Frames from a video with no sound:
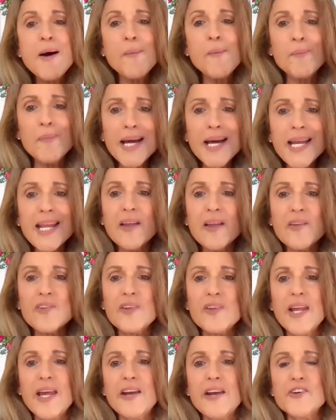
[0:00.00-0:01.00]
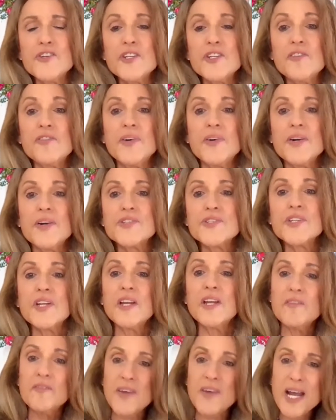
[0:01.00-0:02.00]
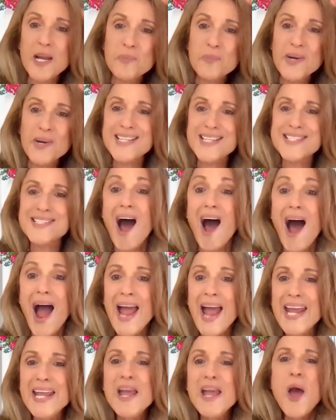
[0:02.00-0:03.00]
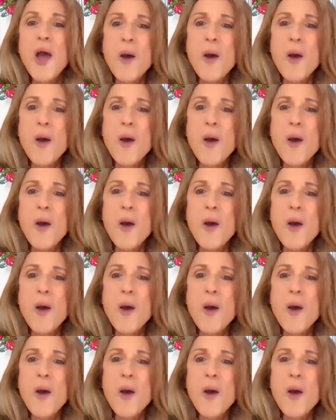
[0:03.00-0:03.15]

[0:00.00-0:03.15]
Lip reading: Money is an energy first, and it vibrates high